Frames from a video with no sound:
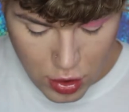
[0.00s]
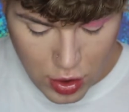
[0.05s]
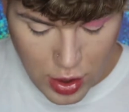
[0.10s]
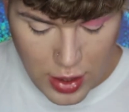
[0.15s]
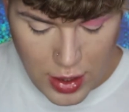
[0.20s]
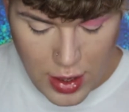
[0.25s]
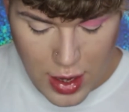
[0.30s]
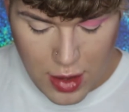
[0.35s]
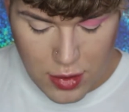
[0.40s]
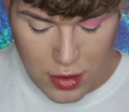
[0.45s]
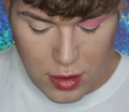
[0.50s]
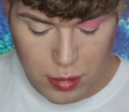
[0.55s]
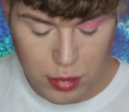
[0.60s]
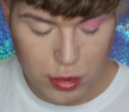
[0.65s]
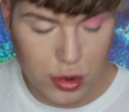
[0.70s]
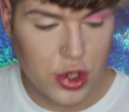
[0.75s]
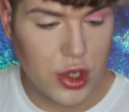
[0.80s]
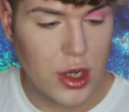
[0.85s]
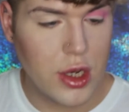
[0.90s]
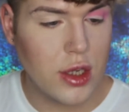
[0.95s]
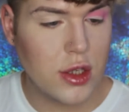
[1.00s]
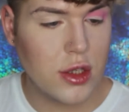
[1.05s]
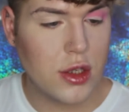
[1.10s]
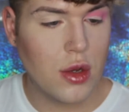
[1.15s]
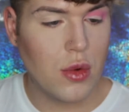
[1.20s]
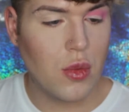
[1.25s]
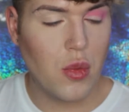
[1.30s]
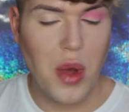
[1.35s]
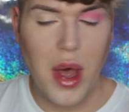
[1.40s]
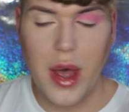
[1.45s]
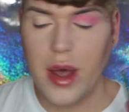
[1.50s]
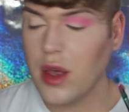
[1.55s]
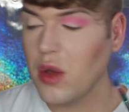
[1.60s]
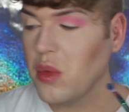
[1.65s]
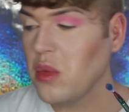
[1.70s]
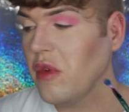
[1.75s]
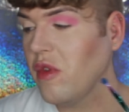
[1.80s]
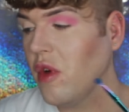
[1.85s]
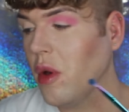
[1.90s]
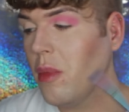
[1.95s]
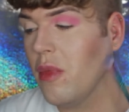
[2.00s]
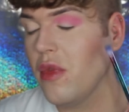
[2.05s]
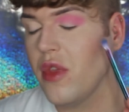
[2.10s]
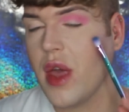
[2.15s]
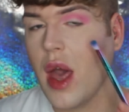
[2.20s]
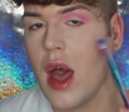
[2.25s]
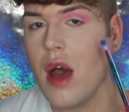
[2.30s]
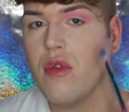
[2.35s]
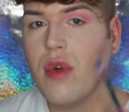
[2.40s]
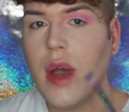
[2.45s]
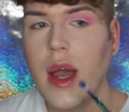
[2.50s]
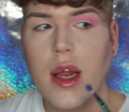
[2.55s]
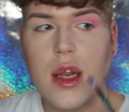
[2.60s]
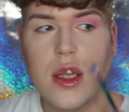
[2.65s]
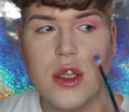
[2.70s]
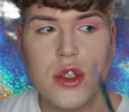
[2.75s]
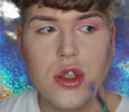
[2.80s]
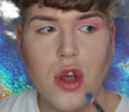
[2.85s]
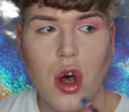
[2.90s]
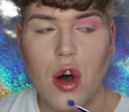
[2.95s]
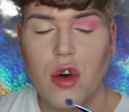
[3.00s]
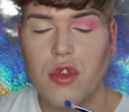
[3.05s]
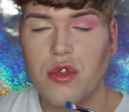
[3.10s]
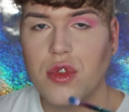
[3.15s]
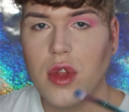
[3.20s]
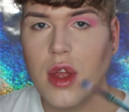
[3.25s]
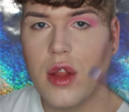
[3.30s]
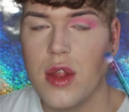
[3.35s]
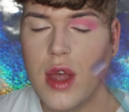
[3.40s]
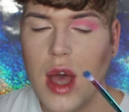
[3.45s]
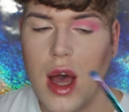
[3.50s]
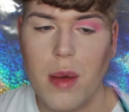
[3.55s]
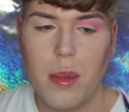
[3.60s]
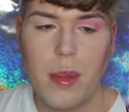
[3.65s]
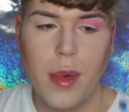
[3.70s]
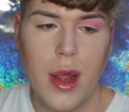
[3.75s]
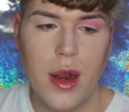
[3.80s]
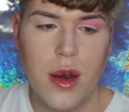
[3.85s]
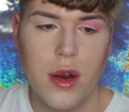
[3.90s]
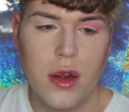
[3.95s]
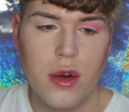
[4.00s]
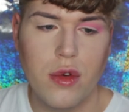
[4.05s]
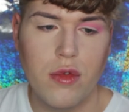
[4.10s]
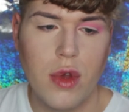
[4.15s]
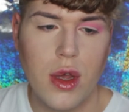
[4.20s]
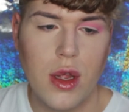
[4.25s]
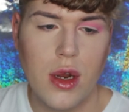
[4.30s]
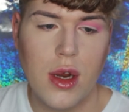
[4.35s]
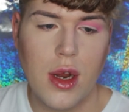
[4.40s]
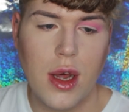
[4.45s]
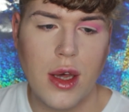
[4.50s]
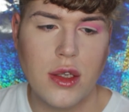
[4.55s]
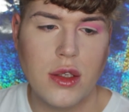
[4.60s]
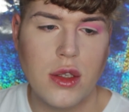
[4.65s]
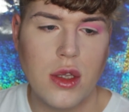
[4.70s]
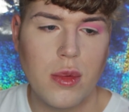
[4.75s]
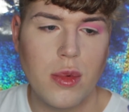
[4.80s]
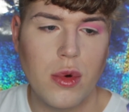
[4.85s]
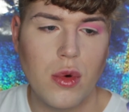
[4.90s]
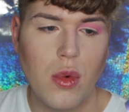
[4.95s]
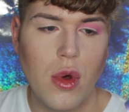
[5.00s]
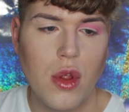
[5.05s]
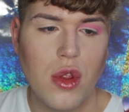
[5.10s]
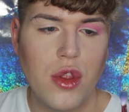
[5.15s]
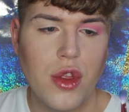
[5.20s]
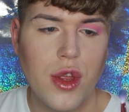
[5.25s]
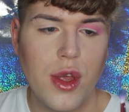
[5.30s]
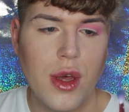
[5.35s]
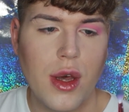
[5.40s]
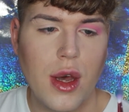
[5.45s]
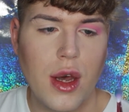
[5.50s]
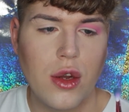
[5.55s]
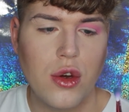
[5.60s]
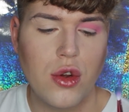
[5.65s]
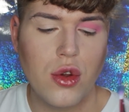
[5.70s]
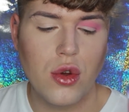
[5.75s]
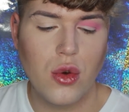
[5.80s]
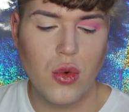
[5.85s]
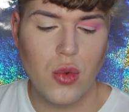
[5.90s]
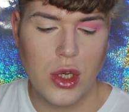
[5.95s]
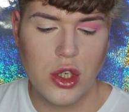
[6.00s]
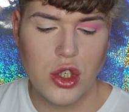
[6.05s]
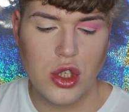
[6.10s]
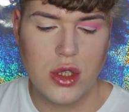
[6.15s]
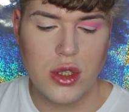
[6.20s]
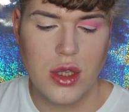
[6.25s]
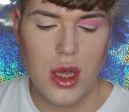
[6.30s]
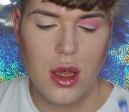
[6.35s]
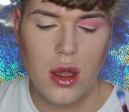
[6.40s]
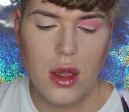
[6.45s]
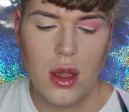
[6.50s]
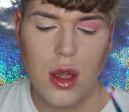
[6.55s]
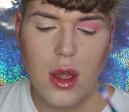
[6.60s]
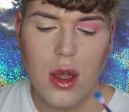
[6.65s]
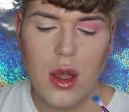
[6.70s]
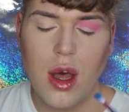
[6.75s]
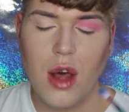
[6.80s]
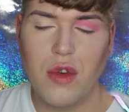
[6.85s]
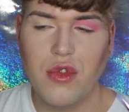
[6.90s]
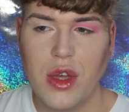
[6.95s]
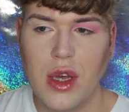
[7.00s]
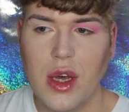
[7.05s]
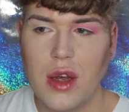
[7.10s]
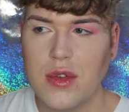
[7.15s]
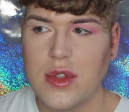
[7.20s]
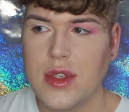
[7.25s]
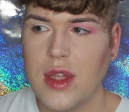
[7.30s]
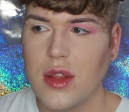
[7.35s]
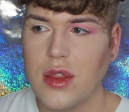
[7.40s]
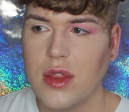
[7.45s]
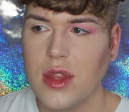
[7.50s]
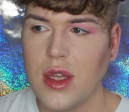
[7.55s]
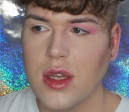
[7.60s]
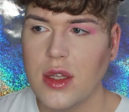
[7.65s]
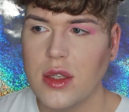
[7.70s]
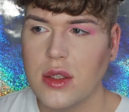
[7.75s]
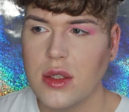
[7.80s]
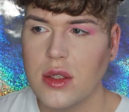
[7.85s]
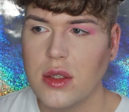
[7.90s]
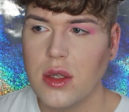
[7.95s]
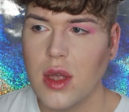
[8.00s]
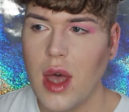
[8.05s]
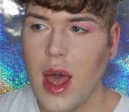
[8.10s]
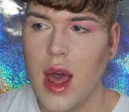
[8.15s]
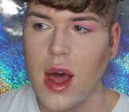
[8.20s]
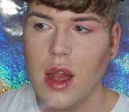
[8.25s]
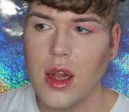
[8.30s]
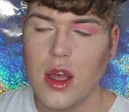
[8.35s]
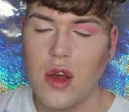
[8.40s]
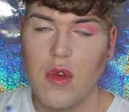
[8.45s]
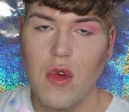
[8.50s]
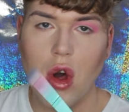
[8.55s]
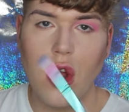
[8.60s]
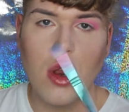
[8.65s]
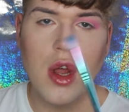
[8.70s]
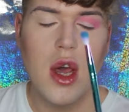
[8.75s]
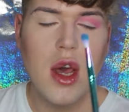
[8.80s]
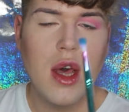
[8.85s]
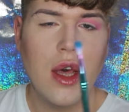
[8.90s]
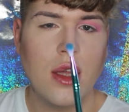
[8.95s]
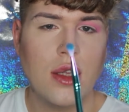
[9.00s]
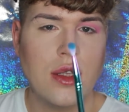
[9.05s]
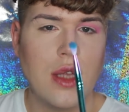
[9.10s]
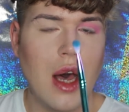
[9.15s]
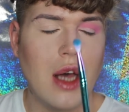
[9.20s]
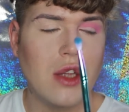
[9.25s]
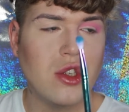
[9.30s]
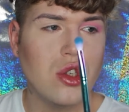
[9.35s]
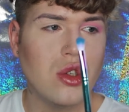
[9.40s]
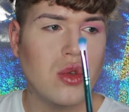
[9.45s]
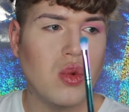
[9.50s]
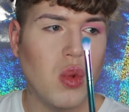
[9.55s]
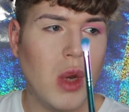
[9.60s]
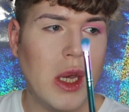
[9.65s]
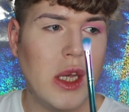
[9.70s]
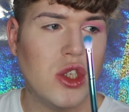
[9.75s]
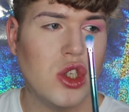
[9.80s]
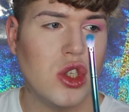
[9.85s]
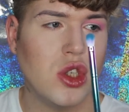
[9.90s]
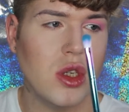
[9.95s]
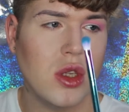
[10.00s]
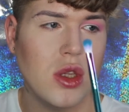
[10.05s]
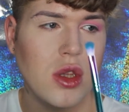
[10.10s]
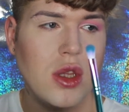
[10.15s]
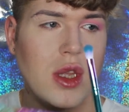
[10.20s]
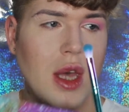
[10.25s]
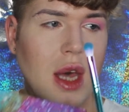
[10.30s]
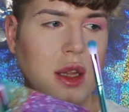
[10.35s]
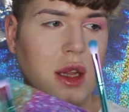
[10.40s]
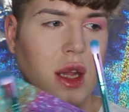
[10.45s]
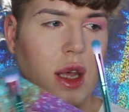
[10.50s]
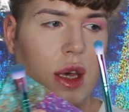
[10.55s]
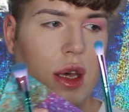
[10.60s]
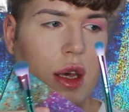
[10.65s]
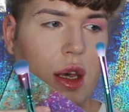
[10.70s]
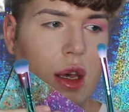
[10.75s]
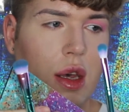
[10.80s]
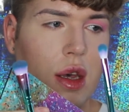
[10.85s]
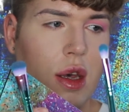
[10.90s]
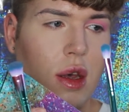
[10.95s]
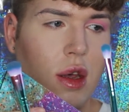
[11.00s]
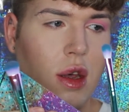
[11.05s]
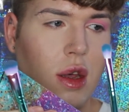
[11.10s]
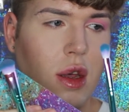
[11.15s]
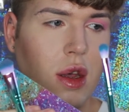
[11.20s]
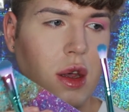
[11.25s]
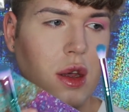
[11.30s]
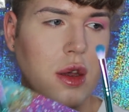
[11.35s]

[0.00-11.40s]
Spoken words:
Looking at the brushes and working with them, they are really soft and they are blending really nicely, but one thing I do wish is that, I think I've said this earlier on, is that I just wish they had like a